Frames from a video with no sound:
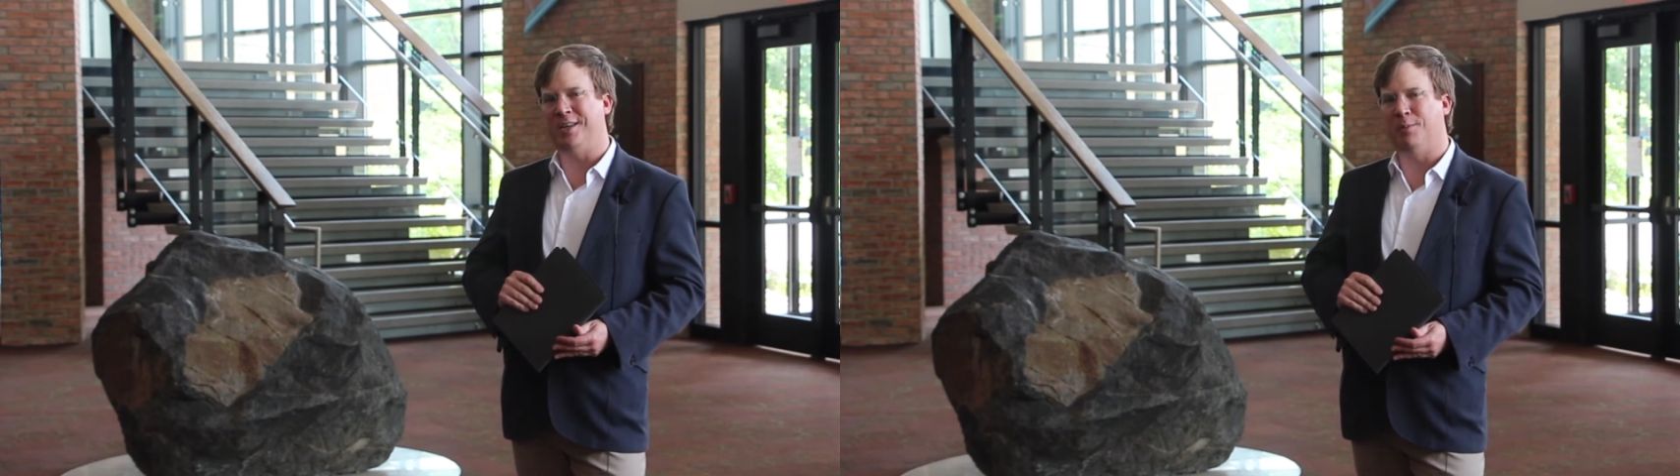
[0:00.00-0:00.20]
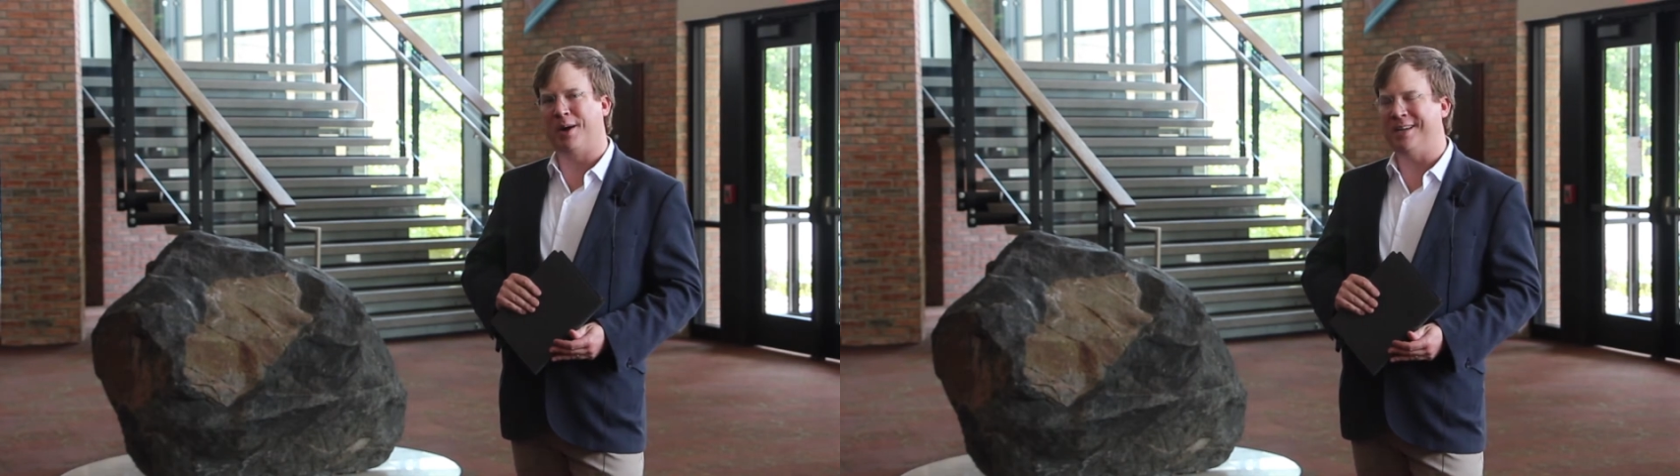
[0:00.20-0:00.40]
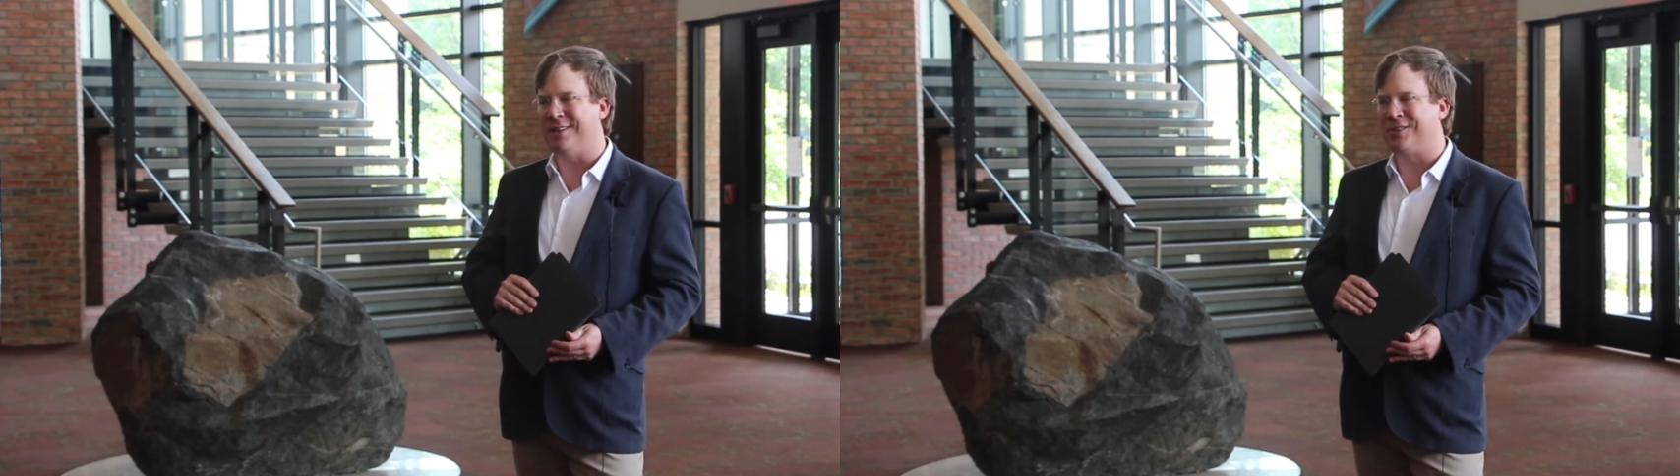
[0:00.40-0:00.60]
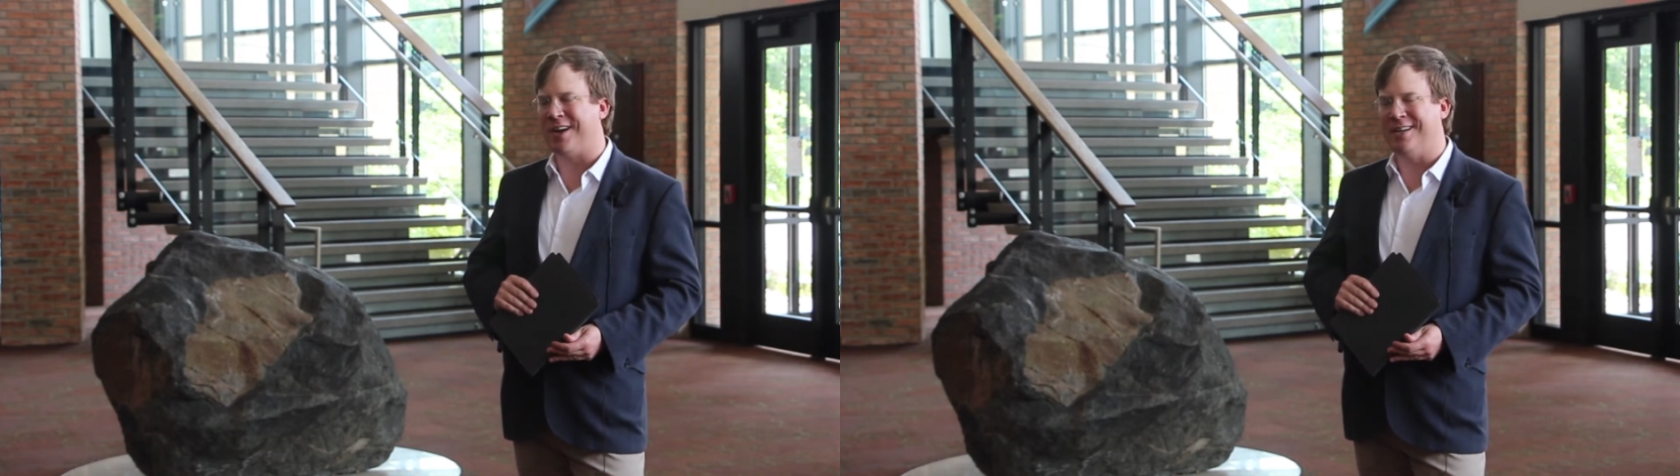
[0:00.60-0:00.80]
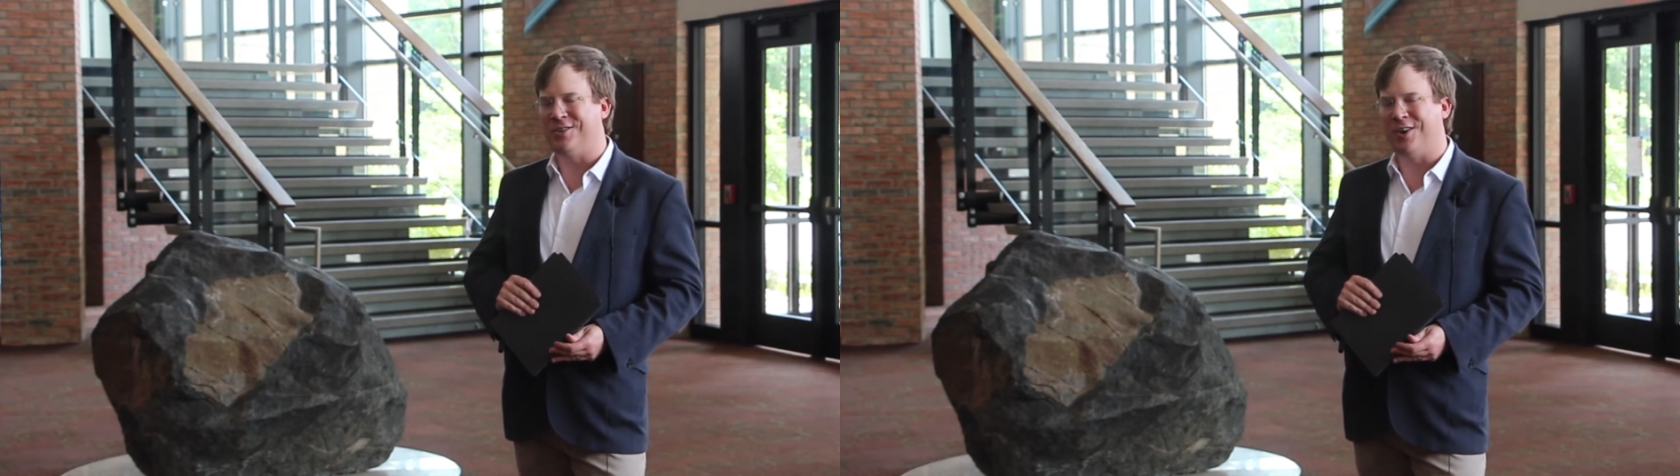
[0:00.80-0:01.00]
you might
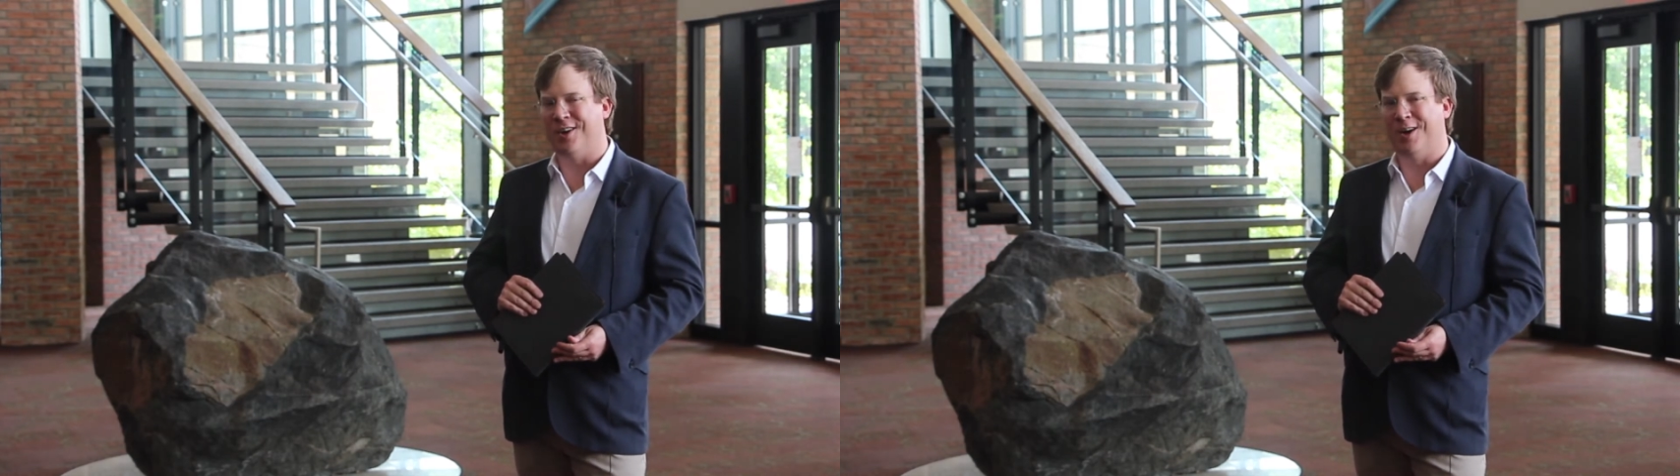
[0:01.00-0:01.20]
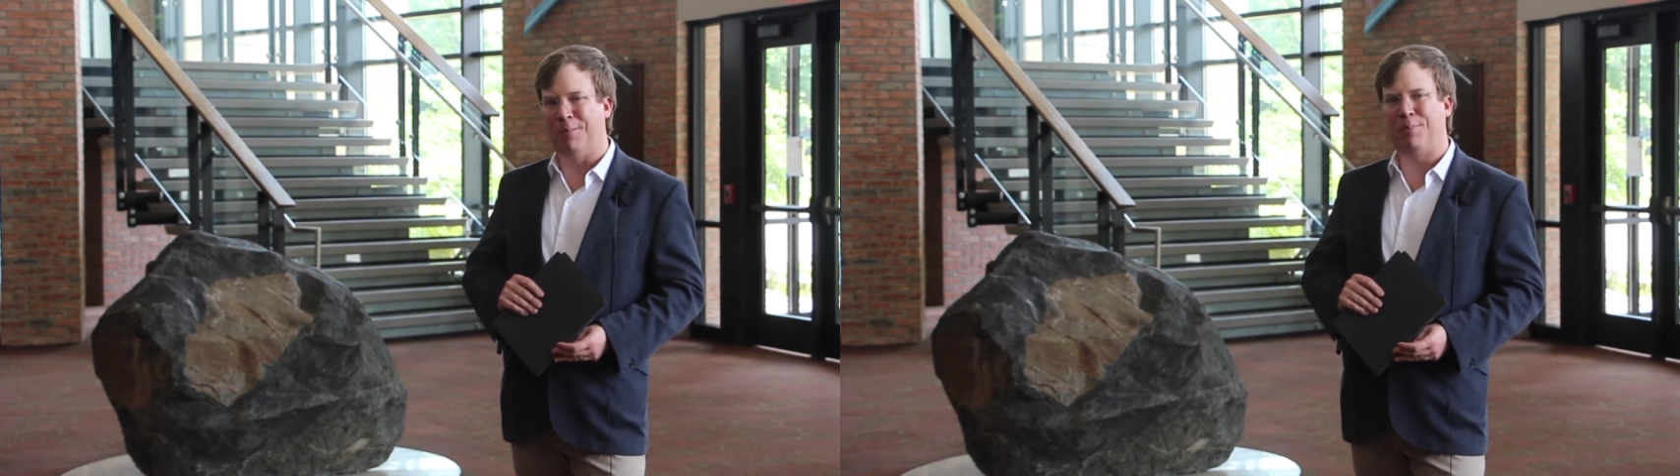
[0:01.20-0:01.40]
decide to